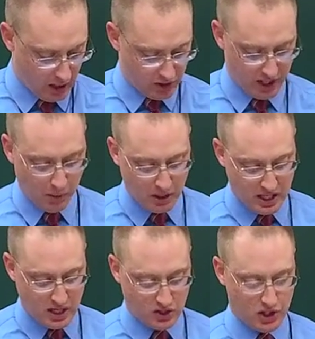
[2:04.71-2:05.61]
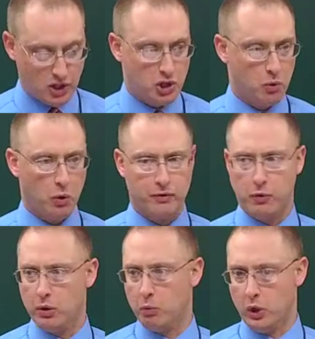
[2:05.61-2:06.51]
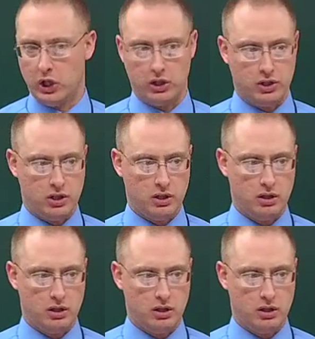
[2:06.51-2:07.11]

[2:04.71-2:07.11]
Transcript: Does anyone need to see 2 or 4 worked?